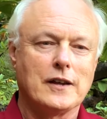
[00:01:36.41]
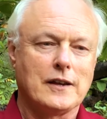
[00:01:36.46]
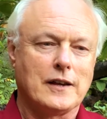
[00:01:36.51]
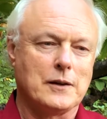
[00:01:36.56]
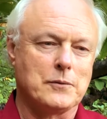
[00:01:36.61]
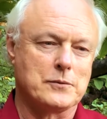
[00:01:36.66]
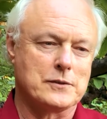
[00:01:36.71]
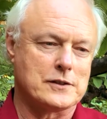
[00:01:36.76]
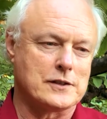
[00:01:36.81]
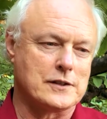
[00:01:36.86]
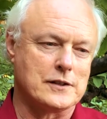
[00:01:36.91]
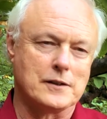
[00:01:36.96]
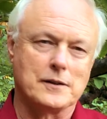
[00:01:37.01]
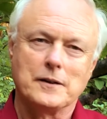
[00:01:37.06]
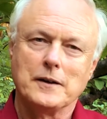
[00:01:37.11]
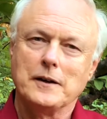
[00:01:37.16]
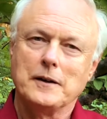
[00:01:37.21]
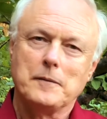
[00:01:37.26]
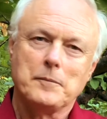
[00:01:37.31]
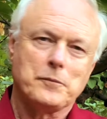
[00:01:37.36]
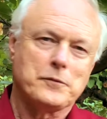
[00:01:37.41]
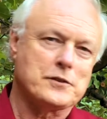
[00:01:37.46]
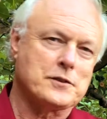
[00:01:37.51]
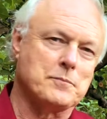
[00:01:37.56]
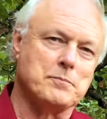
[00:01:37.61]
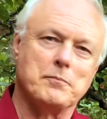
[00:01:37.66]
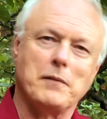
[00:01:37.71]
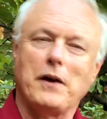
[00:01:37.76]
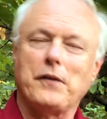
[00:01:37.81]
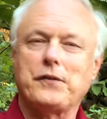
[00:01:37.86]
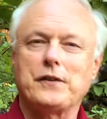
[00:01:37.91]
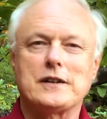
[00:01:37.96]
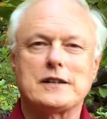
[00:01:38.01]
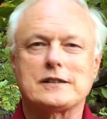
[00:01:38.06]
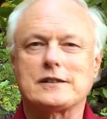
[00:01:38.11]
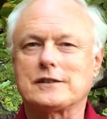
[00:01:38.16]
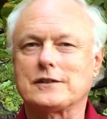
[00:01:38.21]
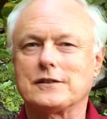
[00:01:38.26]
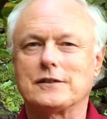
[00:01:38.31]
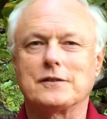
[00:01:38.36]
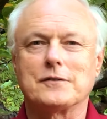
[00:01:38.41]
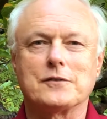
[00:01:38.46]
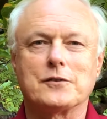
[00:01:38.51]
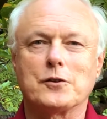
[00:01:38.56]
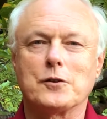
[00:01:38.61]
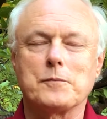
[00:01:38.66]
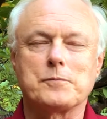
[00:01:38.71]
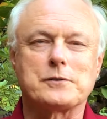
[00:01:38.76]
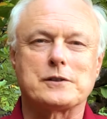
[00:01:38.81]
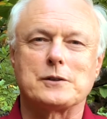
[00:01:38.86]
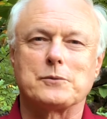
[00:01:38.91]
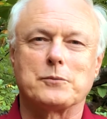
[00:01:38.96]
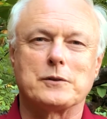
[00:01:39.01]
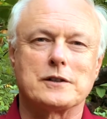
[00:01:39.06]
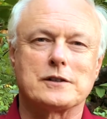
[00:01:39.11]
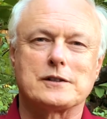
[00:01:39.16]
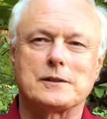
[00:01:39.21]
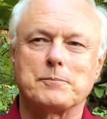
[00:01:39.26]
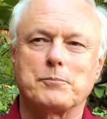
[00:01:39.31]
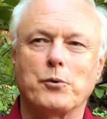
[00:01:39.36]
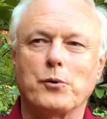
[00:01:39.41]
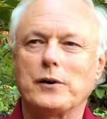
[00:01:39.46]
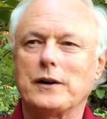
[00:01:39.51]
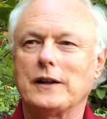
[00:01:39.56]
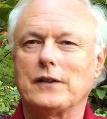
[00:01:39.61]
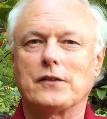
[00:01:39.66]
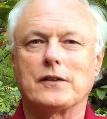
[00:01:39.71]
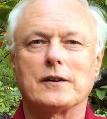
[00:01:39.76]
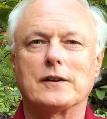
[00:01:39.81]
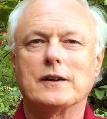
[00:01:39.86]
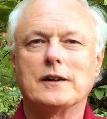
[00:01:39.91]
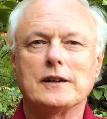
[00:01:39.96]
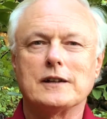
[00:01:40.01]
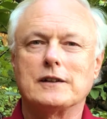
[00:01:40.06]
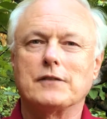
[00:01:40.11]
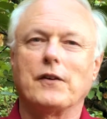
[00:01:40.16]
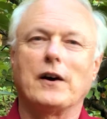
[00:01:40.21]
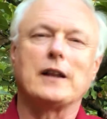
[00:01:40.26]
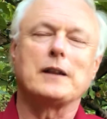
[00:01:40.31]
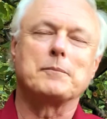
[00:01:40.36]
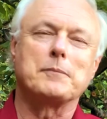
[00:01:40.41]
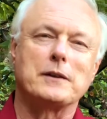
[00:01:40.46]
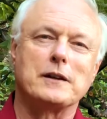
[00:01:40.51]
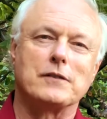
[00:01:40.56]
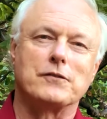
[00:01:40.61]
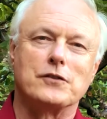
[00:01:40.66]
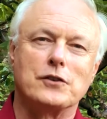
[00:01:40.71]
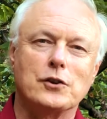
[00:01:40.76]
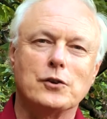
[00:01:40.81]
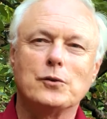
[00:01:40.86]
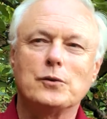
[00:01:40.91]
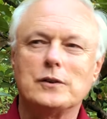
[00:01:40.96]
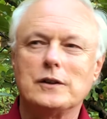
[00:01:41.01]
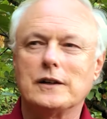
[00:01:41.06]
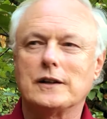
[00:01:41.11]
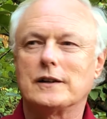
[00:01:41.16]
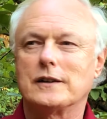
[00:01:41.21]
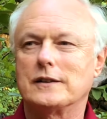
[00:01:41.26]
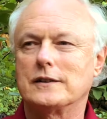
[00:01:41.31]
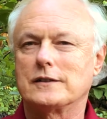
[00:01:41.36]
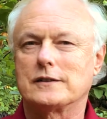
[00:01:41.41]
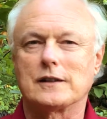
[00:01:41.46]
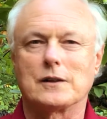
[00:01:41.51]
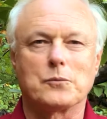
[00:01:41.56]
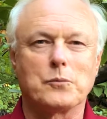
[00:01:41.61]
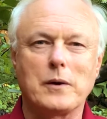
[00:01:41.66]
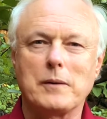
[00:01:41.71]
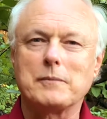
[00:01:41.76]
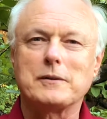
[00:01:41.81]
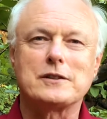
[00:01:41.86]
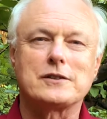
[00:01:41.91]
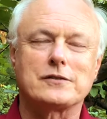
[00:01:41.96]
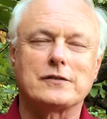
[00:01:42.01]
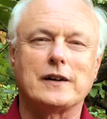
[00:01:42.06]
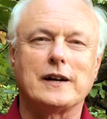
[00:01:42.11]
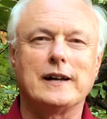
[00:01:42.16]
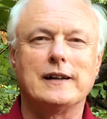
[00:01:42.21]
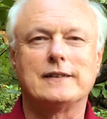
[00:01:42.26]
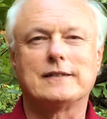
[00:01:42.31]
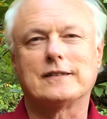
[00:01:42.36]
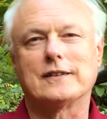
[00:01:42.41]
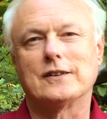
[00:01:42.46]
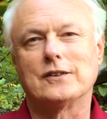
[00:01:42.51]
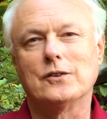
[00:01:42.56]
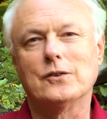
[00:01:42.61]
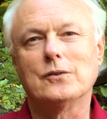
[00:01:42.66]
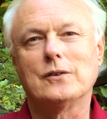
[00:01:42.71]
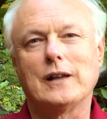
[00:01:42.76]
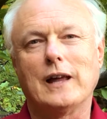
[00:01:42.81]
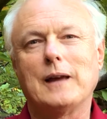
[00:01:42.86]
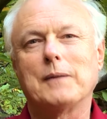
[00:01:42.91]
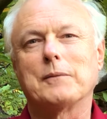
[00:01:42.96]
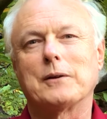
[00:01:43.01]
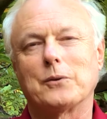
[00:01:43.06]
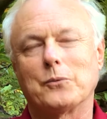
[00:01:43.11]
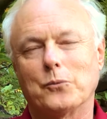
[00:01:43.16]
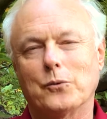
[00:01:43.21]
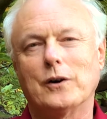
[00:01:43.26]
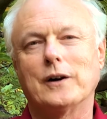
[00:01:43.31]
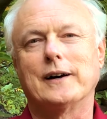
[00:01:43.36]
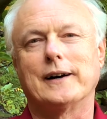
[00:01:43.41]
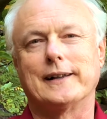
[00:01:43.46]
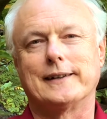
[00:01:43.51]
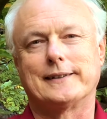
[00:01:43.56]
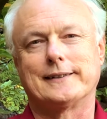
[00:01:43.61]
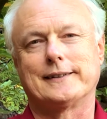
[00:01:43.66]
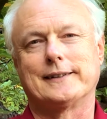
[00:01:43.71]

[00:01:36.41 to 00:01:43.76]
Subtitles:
It was the Methodist groups that were supporting the development of unions and women's rights and you name it what.